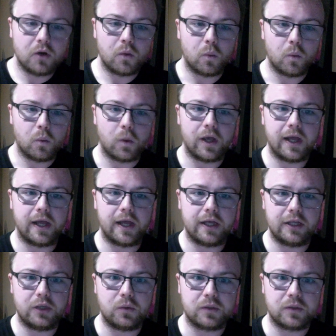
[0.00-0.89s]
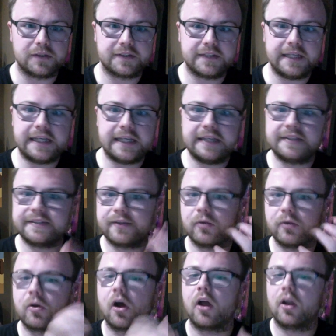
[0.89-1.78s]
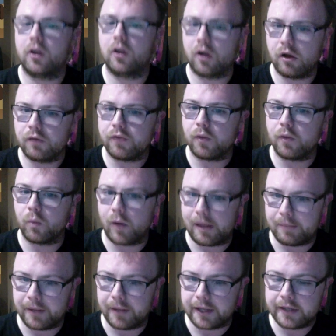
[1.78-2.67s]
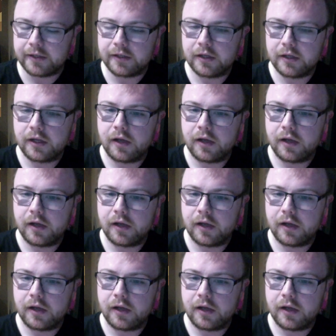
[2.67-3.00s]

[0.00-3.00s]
where you can see he's still got a lot of the webbing,